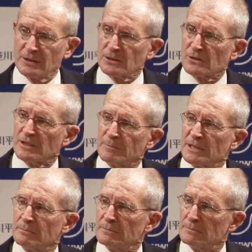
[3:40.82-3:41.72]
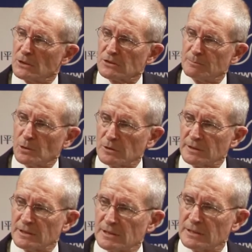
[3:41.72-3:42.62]
years have been most
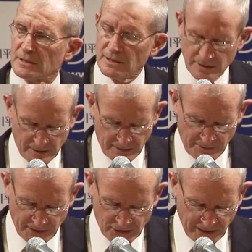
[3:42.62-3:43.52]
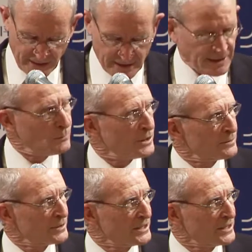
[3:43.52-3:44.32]
important. The China-Taiwan